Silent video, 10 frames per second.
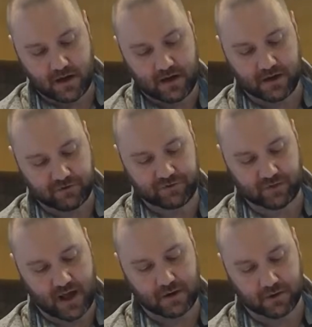enough
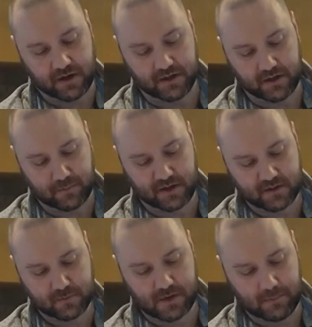flour in here
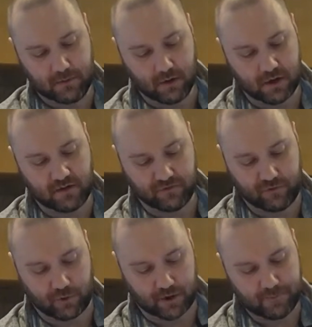because what I'm looking
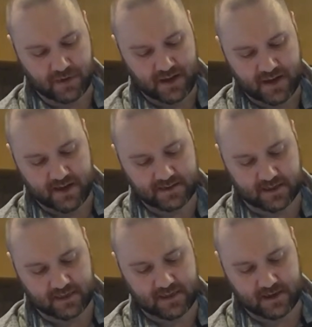for is a
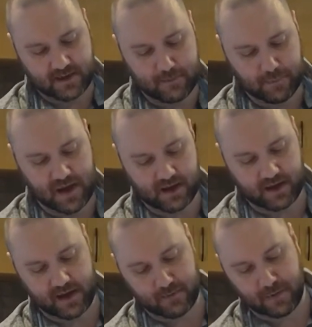thick
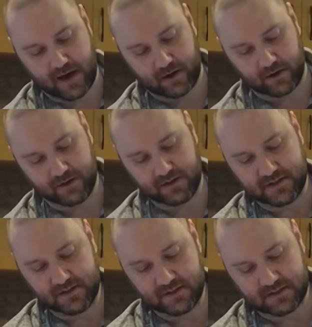pancake batter, and you can
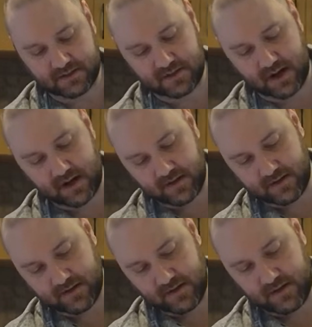see this is
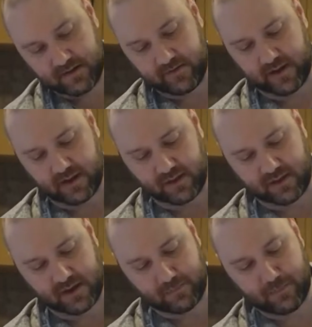not like a
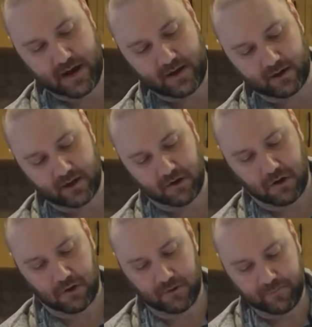thick batter at
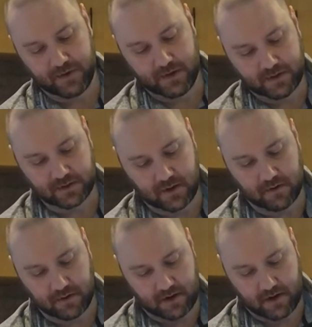all.
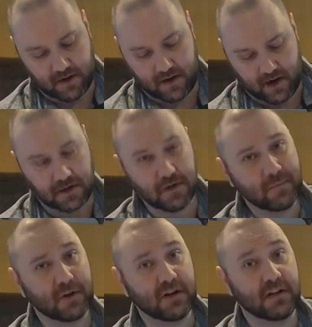So I know
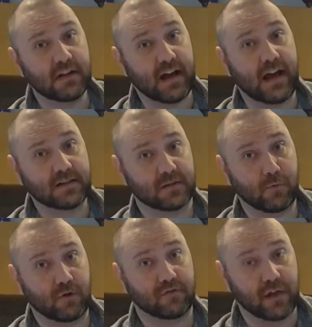I'm going to need to add some
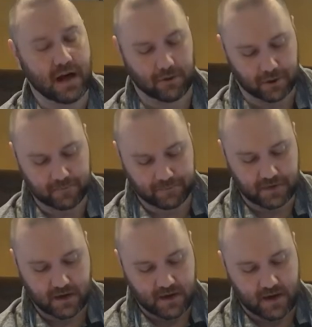more flour,
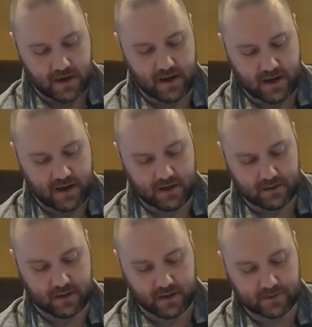and